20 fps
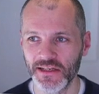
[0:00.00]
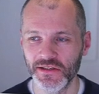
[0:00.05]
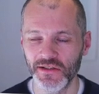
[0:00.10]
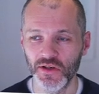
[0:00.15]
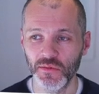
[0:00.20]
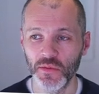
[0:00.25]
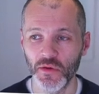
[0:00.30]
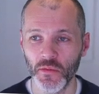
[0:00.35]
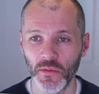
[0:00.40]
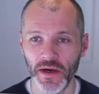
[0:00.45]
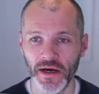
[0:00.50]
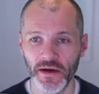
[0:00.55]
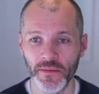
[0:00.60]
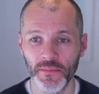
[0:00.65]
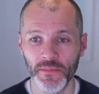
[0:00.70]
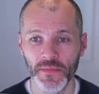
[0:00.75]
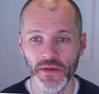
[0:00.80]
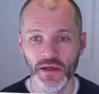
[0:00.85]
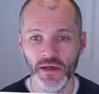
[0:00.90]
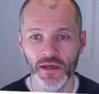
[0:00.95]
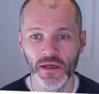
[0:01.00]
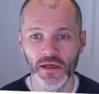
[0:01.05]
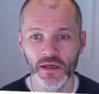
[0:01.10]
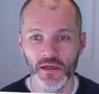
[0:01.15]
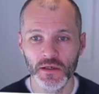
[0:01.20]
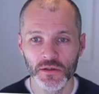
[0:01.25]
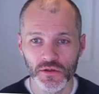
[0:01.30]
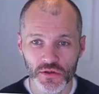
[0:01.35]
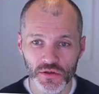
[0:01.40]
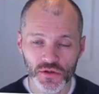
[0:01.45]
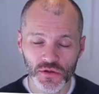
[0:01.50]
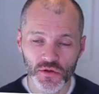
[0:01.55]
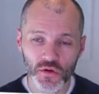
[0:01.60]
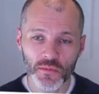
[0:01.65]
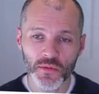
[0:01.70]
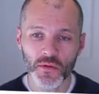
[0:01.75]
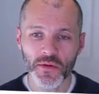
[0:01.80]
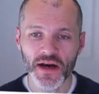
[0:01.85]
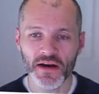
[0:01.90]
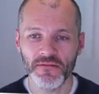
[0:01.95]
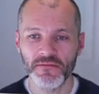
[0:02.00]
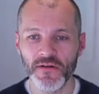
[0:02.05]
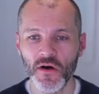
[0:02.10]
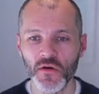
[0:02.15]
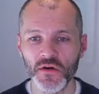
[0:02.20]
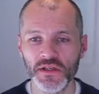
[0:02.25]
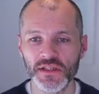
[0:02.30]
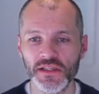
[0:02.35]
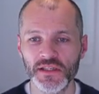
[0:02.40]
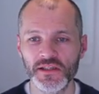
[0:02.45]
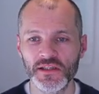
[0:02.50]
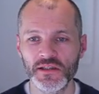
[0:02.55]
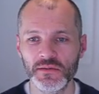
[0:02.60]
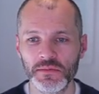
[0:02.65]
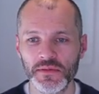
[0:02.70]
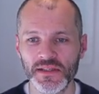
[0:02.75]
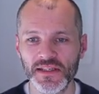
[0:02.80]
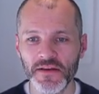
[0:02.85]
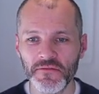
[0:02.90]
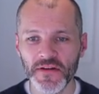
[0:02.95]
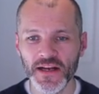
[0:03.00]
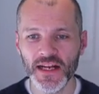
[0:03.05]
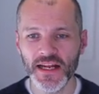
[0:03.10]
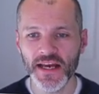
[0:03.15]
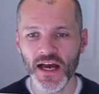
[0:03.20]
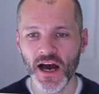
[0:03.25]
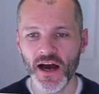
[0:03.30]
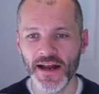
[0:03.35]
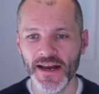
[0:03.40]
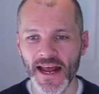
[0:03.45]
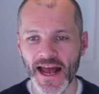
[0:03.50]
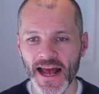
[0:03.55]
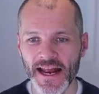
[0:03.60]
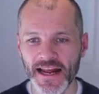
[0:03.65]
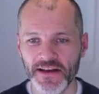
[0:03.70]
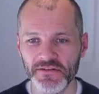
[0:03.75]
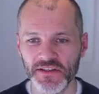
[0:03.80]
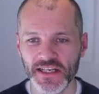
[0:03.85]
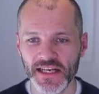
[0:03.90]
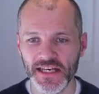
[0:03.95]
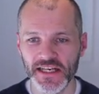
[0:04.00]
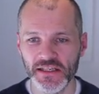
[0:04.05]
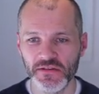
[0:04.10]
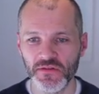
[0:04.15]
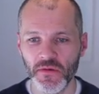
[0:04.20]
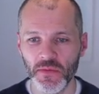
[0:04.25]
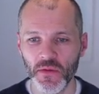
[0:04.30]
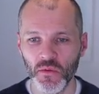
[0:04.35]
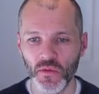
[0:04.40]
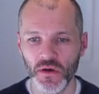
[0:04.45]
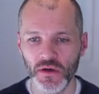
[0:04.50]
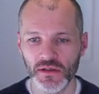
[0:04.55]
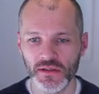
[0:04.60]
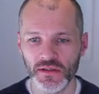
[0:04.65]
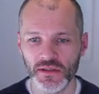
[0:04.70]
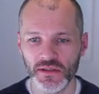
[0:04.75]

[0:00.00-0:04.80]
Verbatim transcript: SuperRare. So SuperRare focuses specifically on NFTs from the world's